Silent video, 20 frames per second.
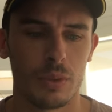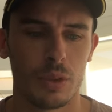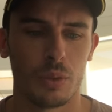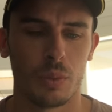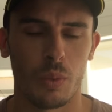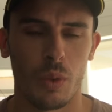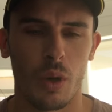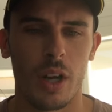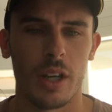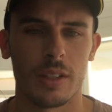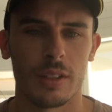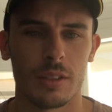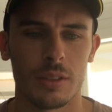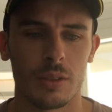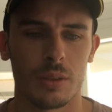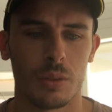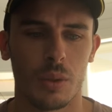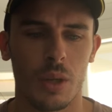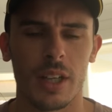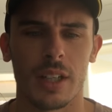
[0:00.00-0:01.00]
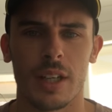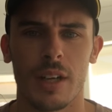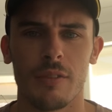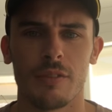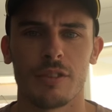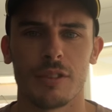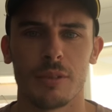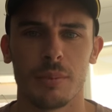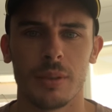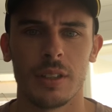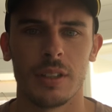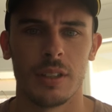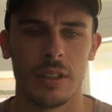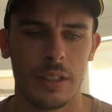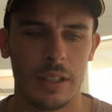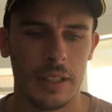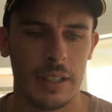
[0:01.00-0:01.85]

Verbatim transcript: quite, quite comfortably.